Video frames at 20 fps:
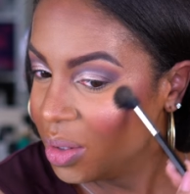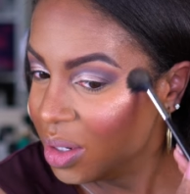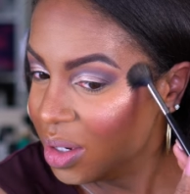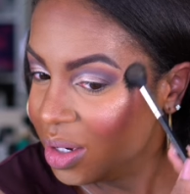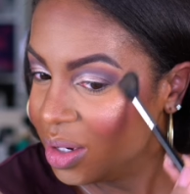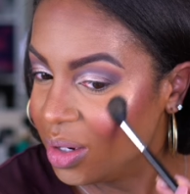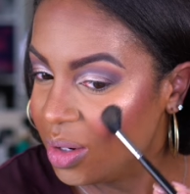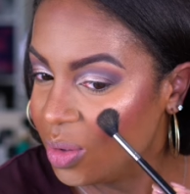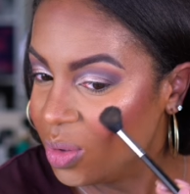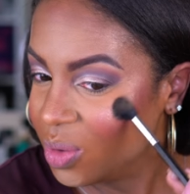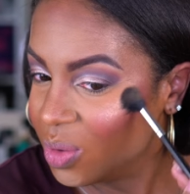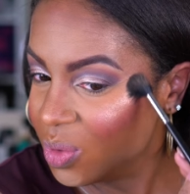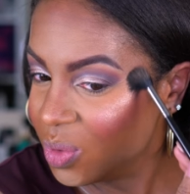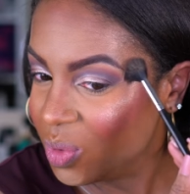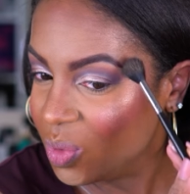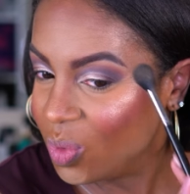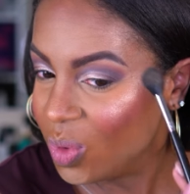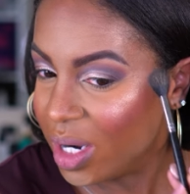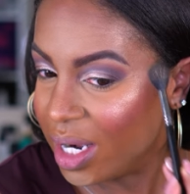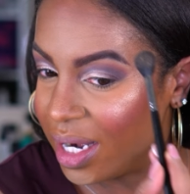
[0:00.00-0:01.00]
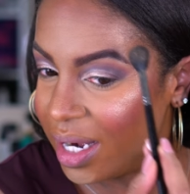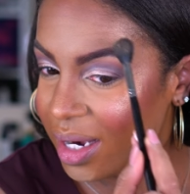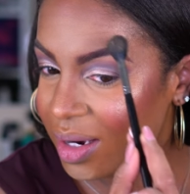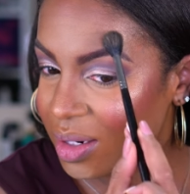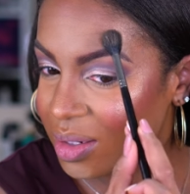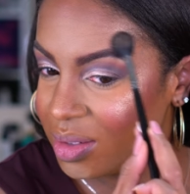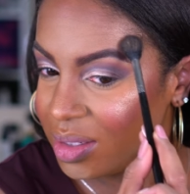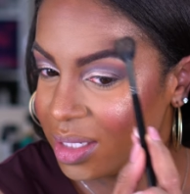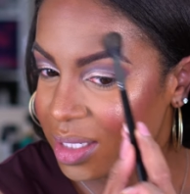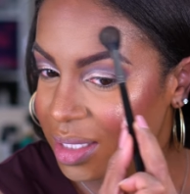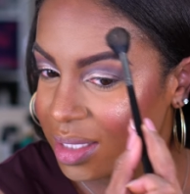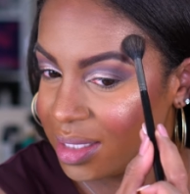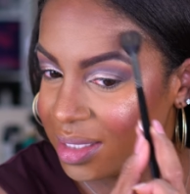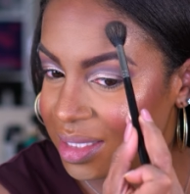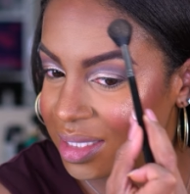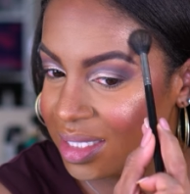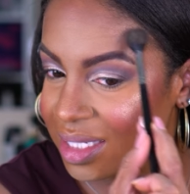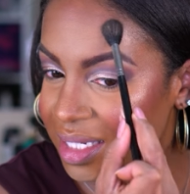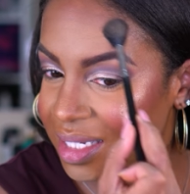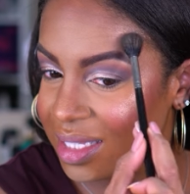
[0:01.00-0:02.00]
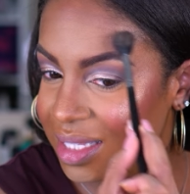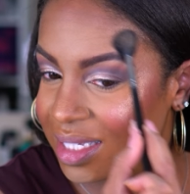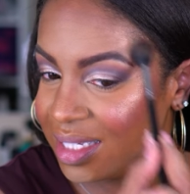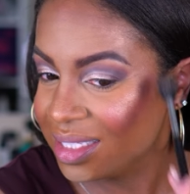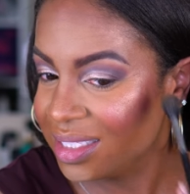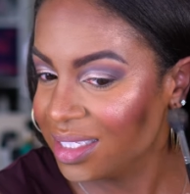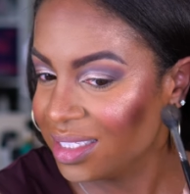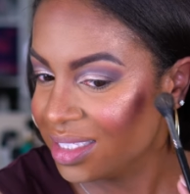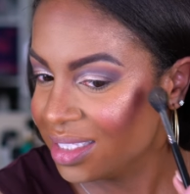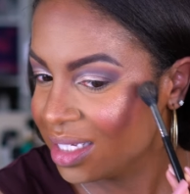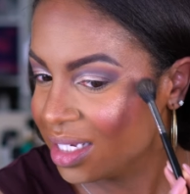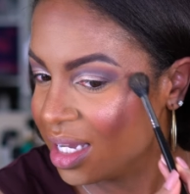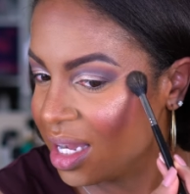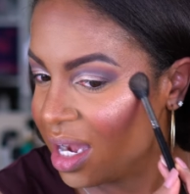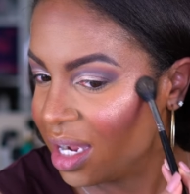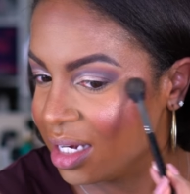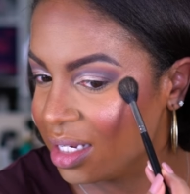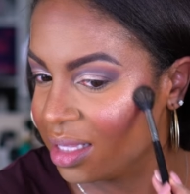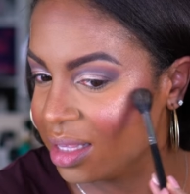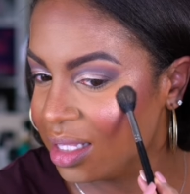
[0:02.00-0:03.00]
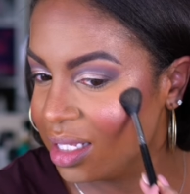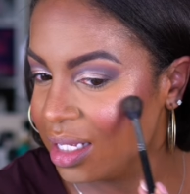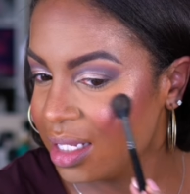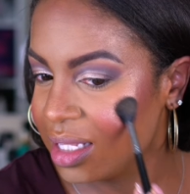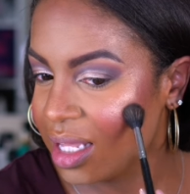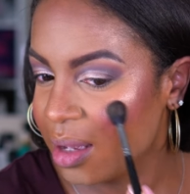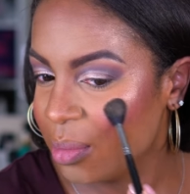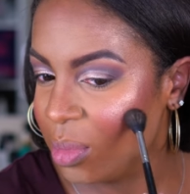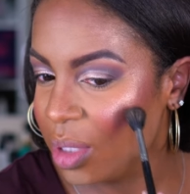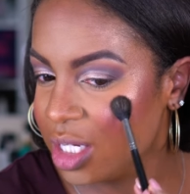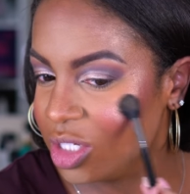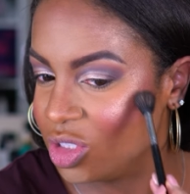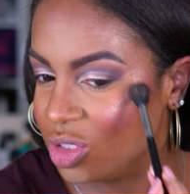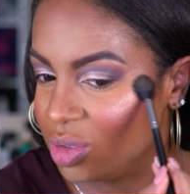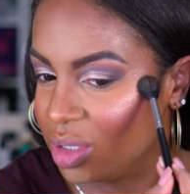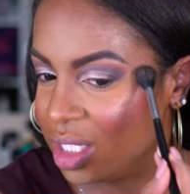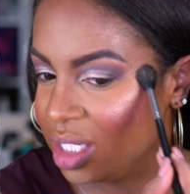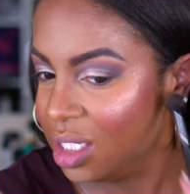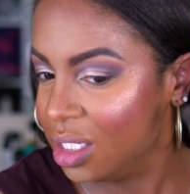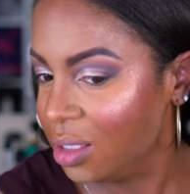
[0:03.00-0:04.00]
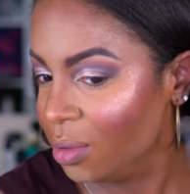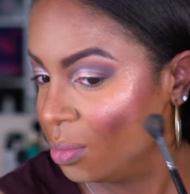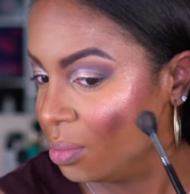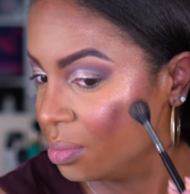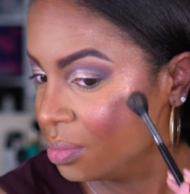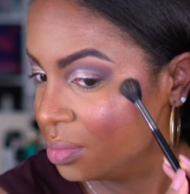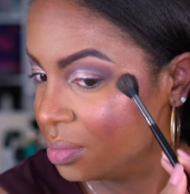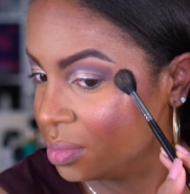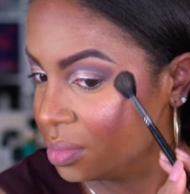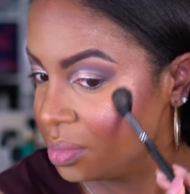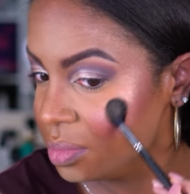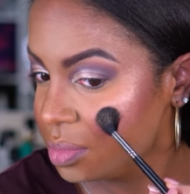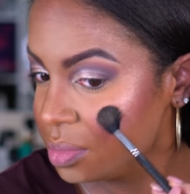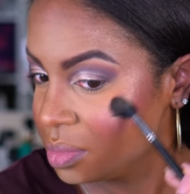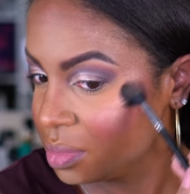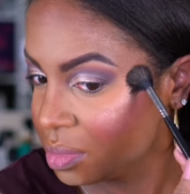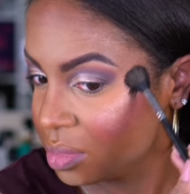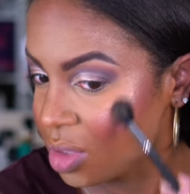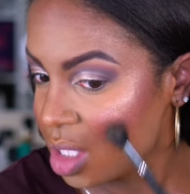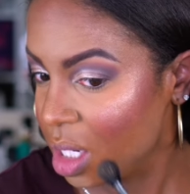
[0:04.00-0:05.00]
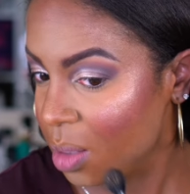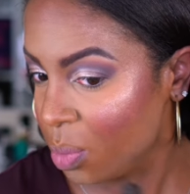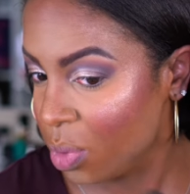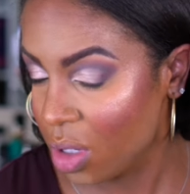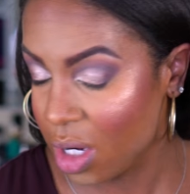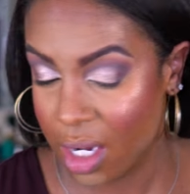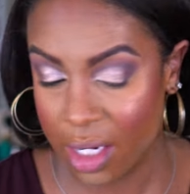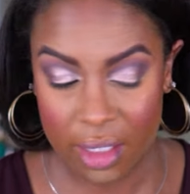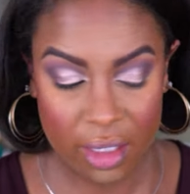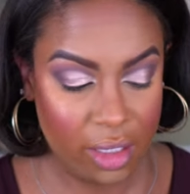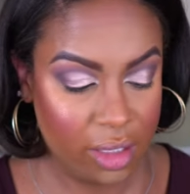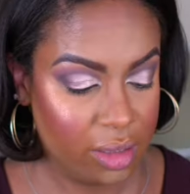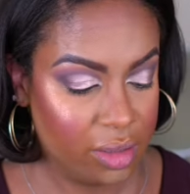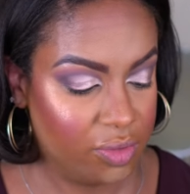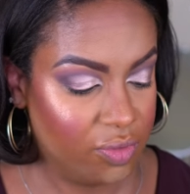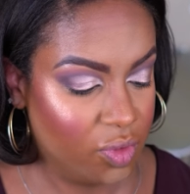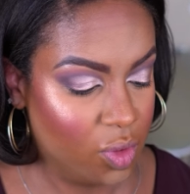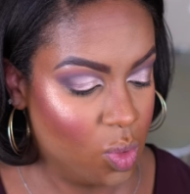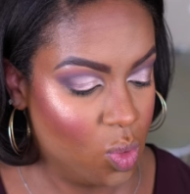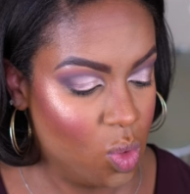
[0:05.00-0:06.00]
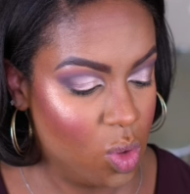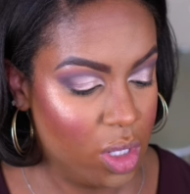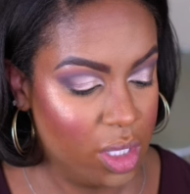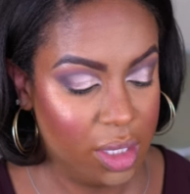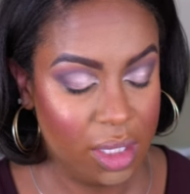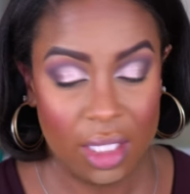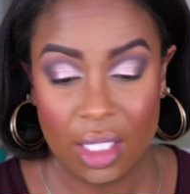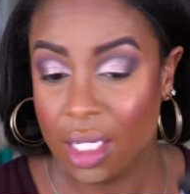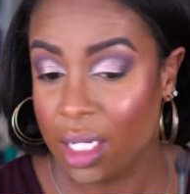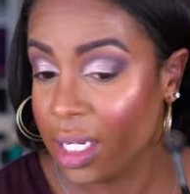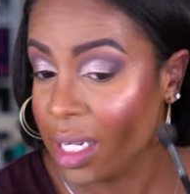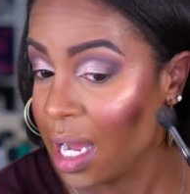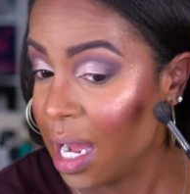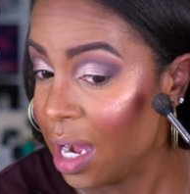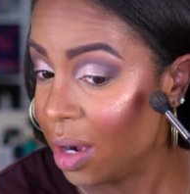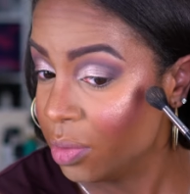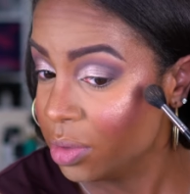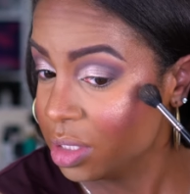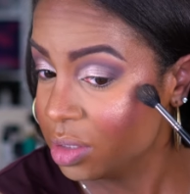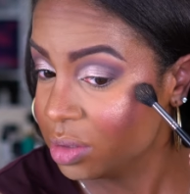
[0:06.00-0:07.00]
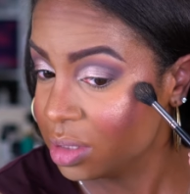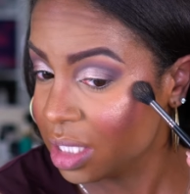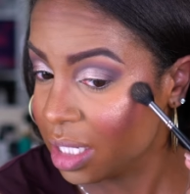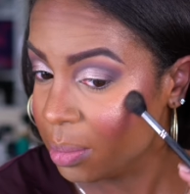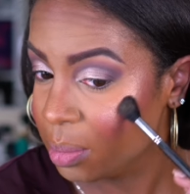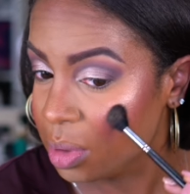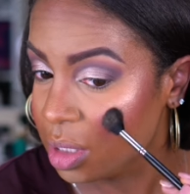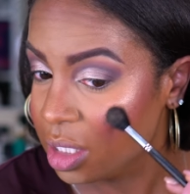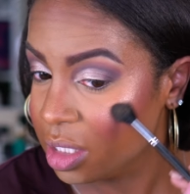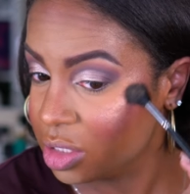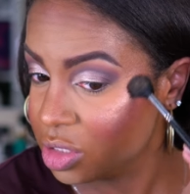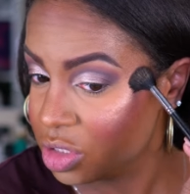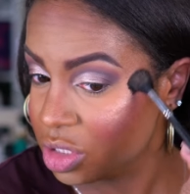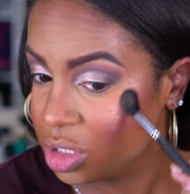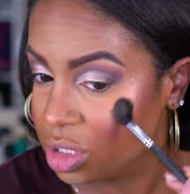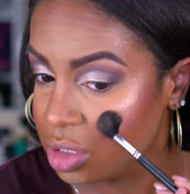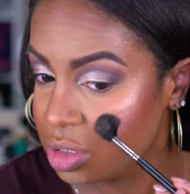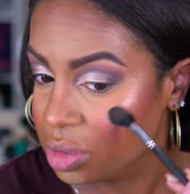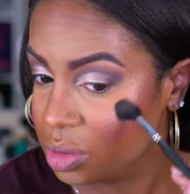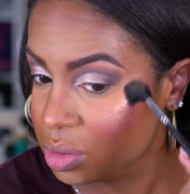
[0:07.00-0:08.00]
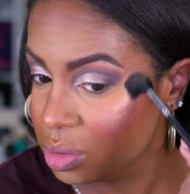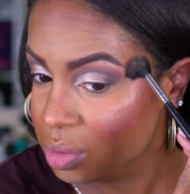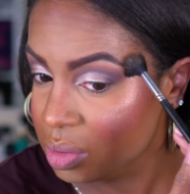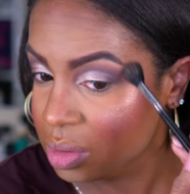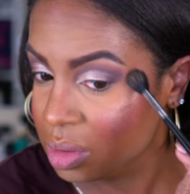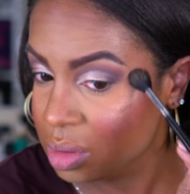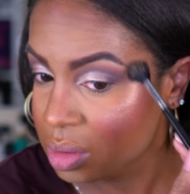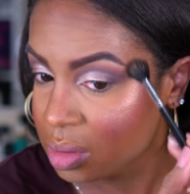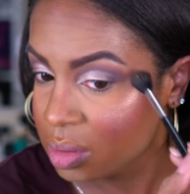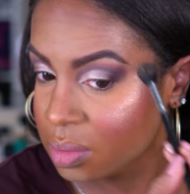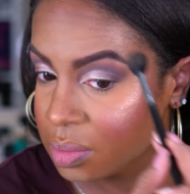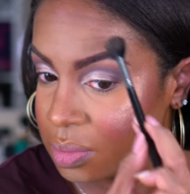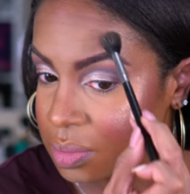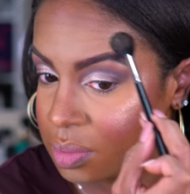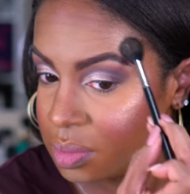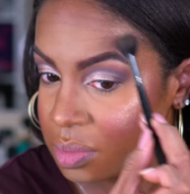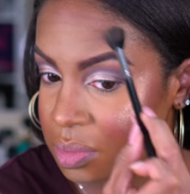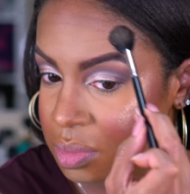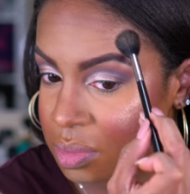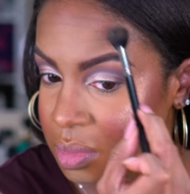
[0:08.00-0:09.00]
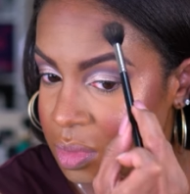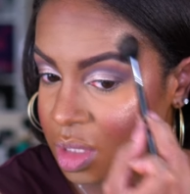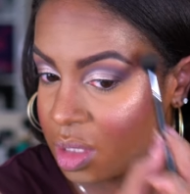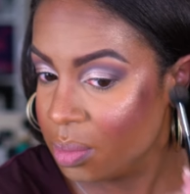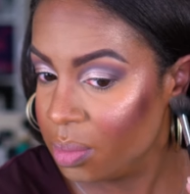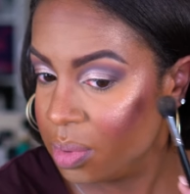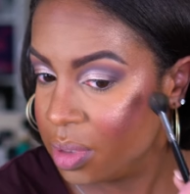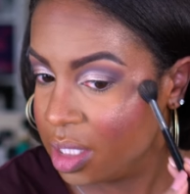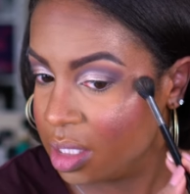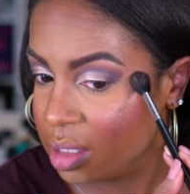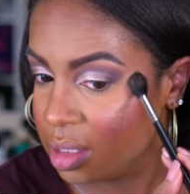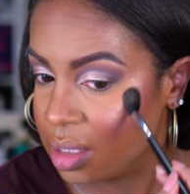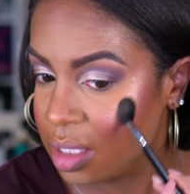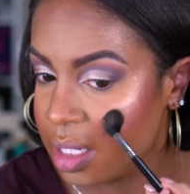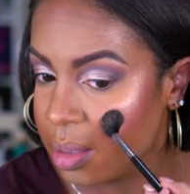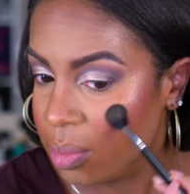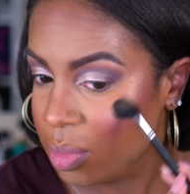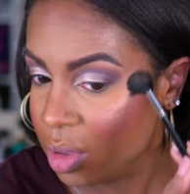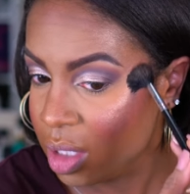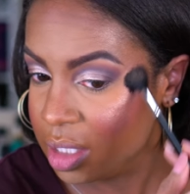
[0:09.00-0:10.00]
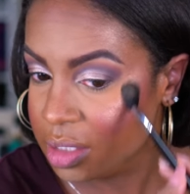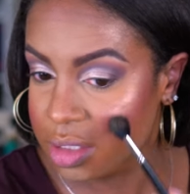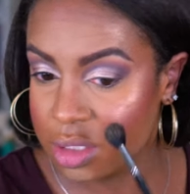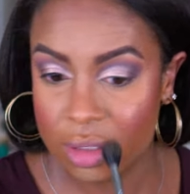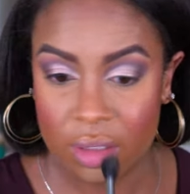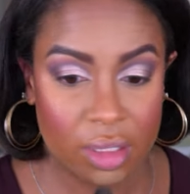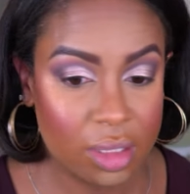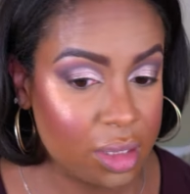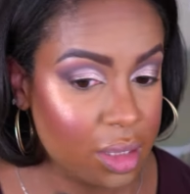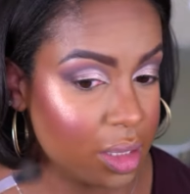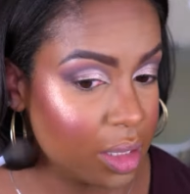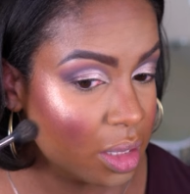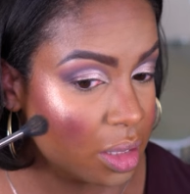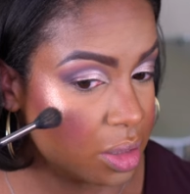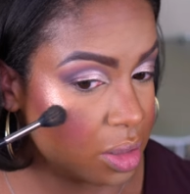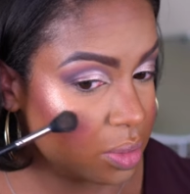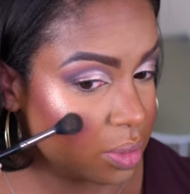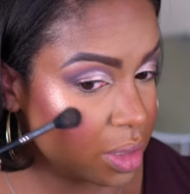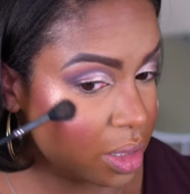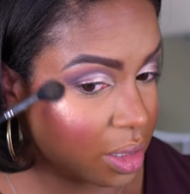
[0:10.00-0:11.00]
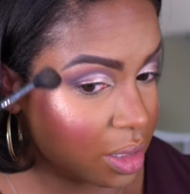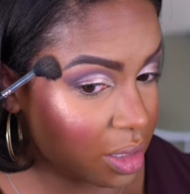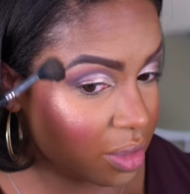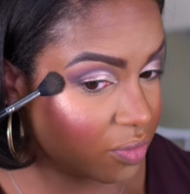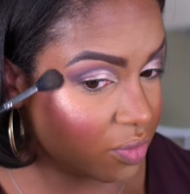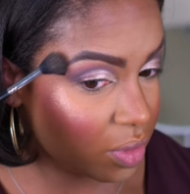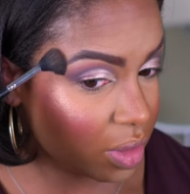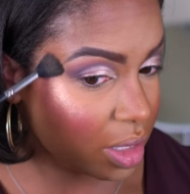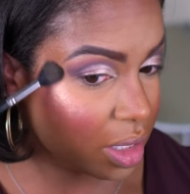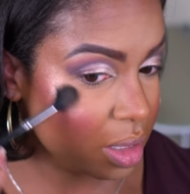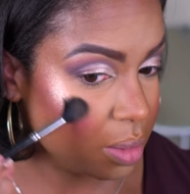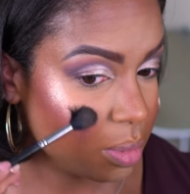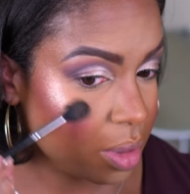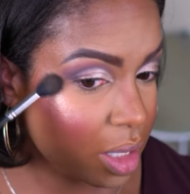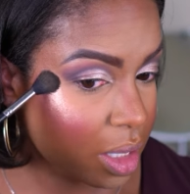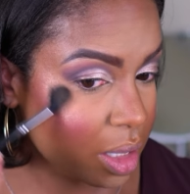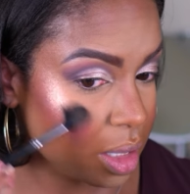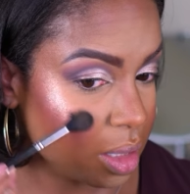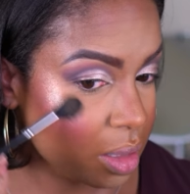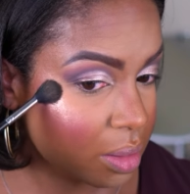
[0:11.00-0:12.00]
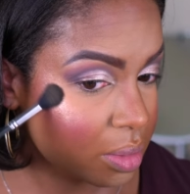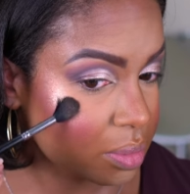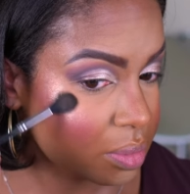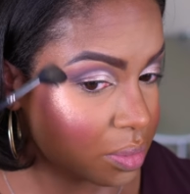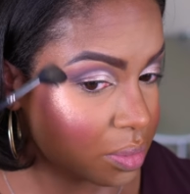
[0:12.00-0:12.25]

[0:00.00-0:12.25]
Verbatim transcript: Oh wow, see, this is the kind of thing that makes you keep a product for one thing. I would use that blush too, but that bronzer isn't going to do anything for anybody.